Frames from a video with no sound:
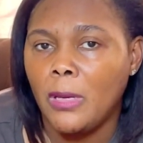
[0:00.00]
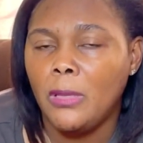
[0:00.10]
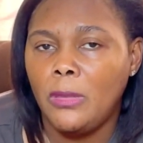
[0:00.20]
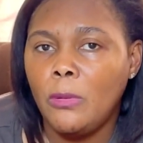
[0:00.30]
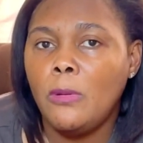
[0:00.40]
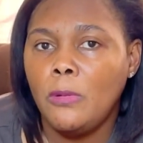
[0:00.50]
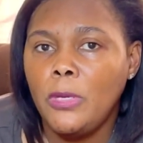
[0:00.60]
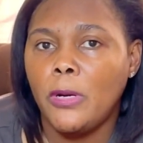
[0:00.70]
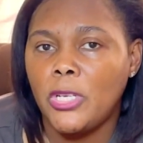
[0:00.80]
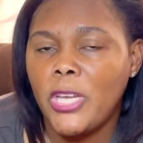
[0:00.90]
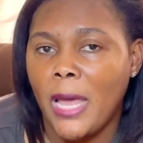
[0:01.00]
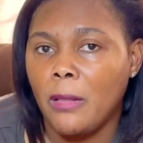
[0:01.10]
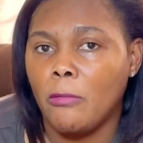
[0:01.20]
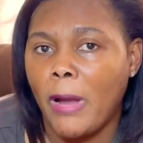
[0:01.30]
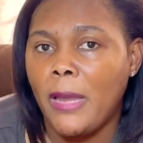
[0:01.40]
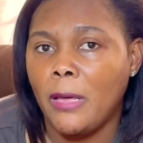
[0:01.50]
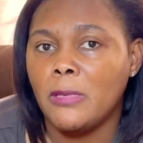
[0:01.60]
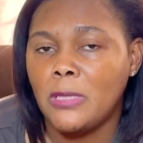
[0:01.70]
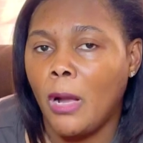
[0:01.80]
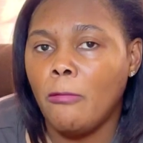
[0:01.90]
Do your channel right now.
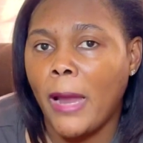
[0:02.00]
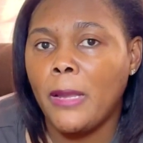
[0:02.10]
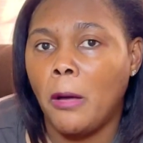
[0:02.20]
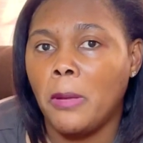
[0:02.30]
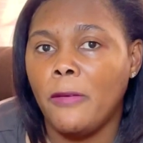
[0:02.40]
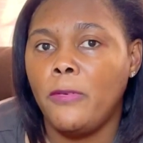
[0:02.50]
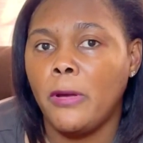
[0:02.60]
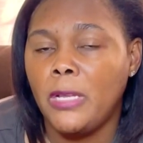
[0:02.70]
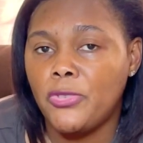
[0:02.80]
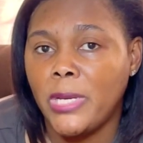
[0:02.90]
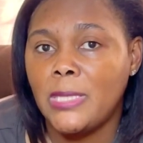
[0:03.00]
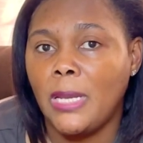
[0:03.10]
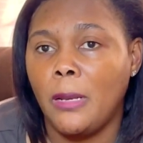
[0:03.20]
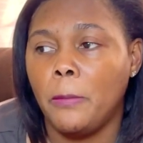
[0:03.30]
Start right now if you're interested in it,